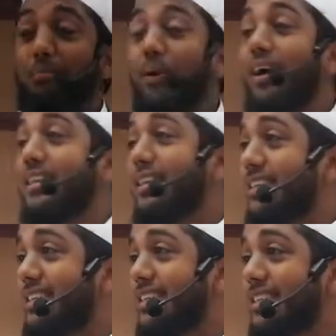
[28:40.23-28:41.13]

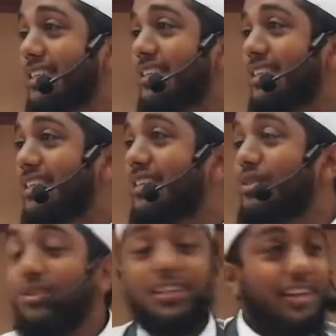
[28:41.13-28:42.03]
partners in this
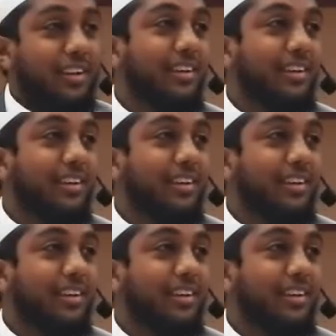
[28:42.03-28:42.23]
dunya,